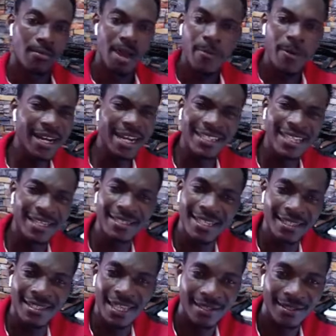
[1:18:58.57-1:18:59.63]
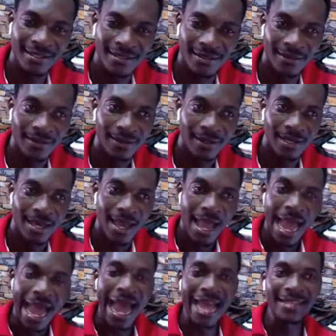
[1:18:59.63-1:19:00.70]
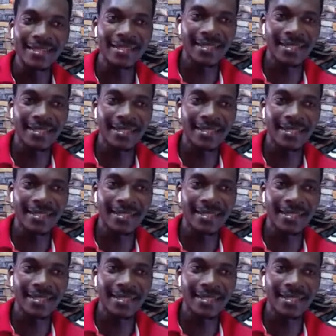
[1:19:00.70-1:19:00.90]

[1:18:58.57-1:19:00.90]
My brothers and sisters, I